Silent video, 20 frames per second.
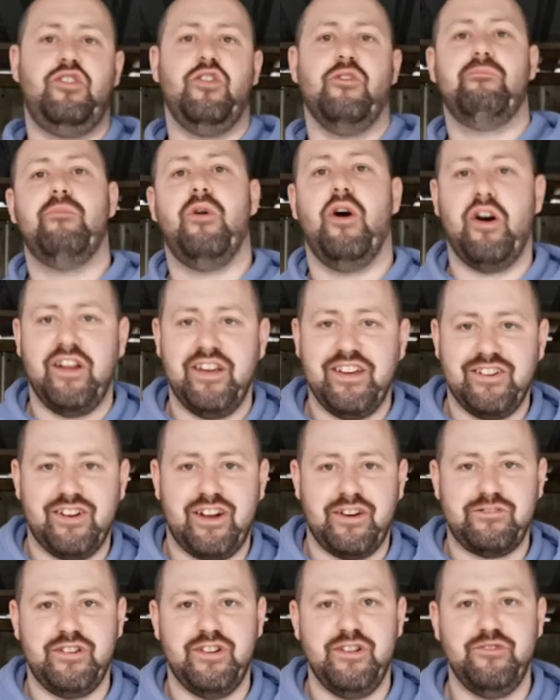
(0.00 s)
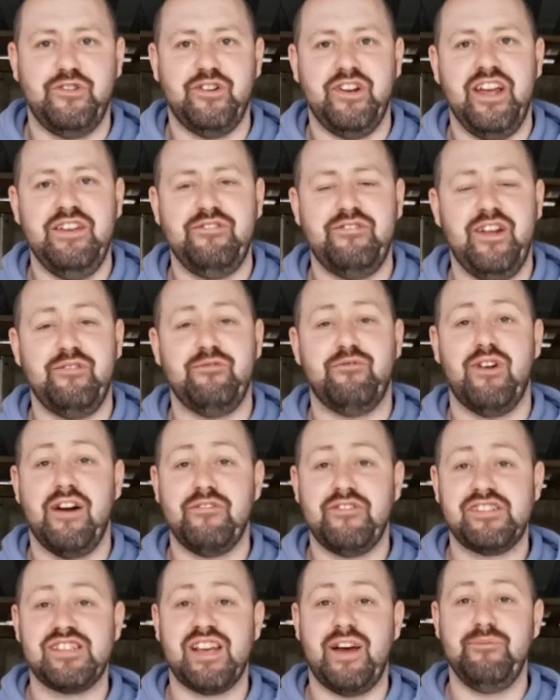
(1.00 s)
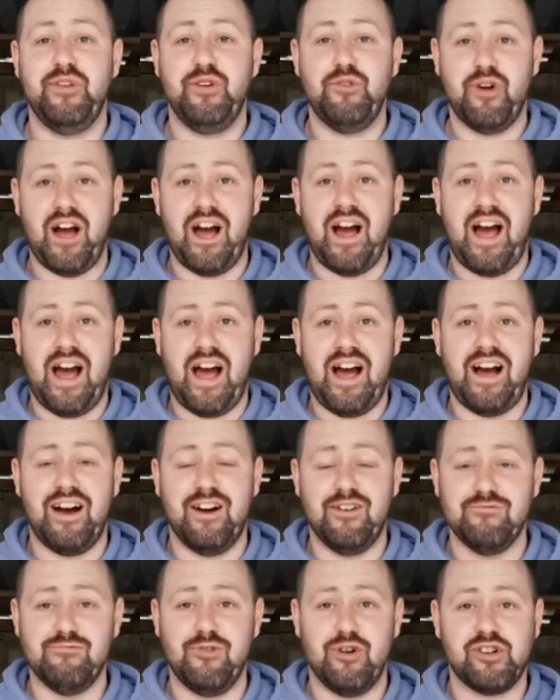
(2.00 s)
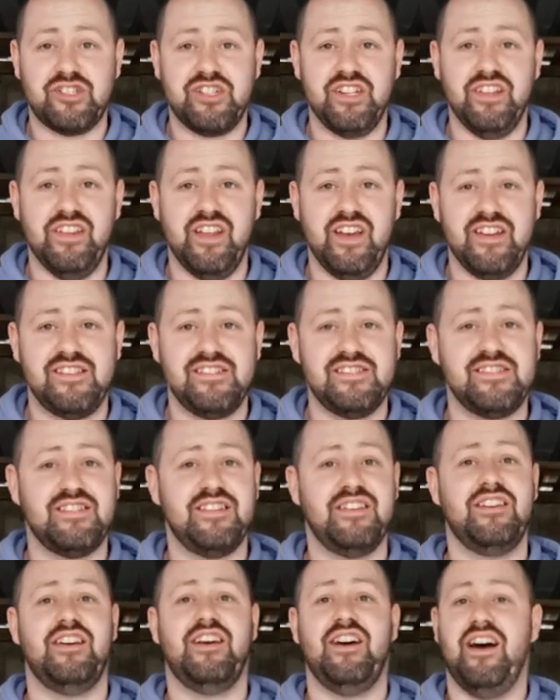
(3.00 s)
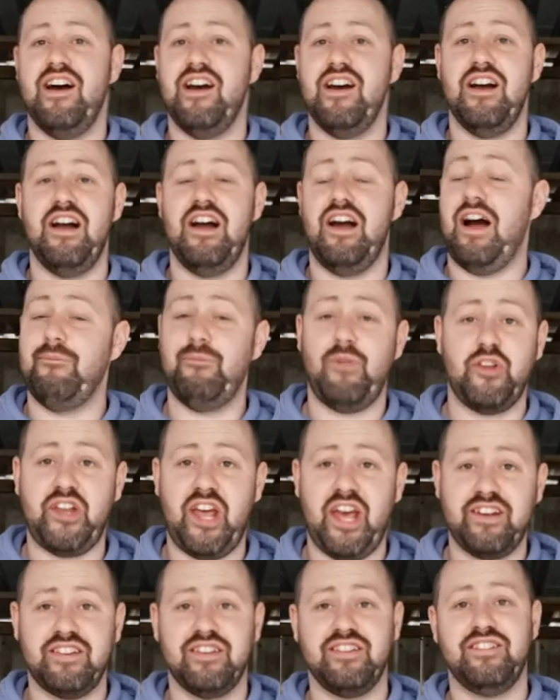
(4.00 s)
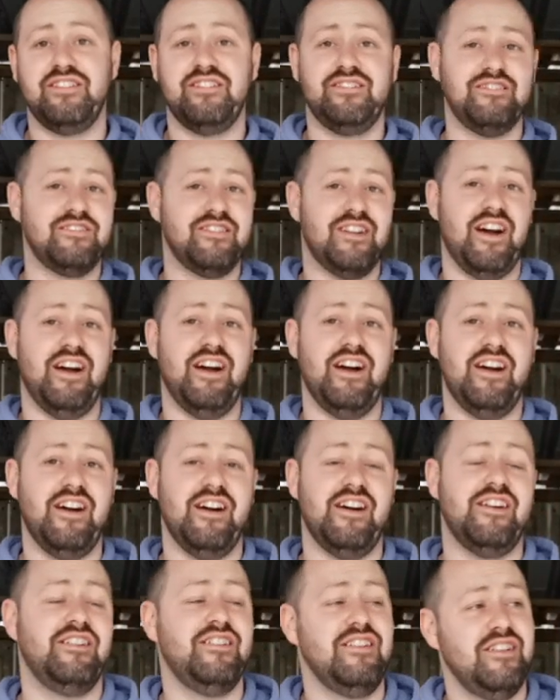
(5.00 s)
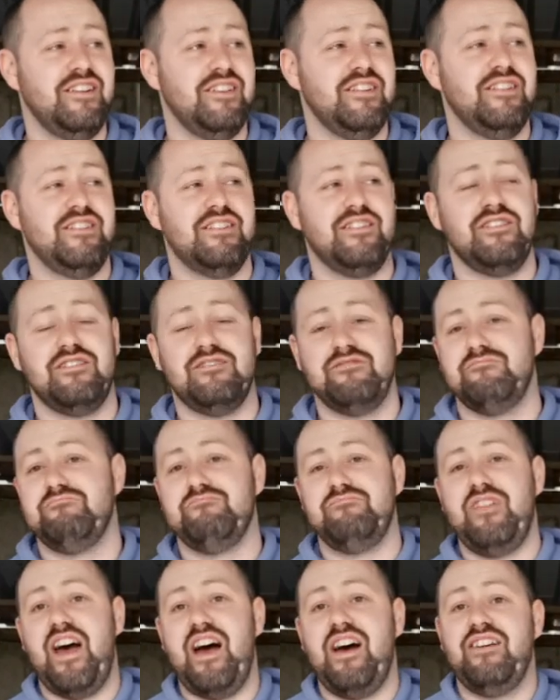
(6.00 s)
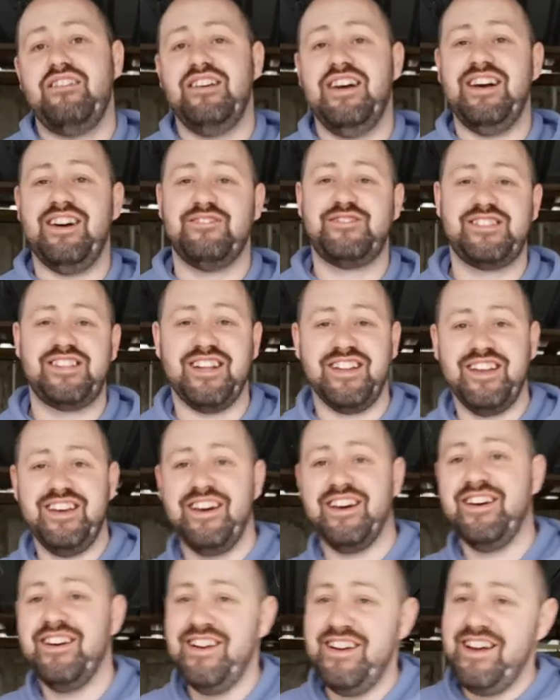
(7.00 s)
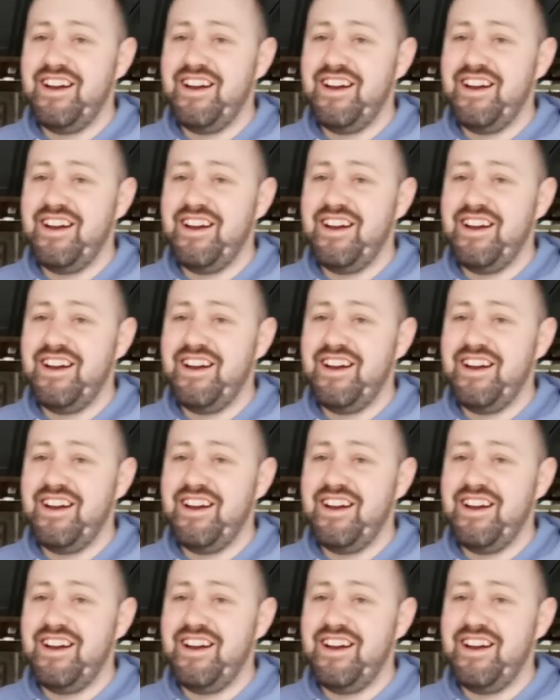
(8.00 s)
Good morning, good afternoon, good evening, whatever time you are watching this. I'm not dead. Yeah, I'm still here.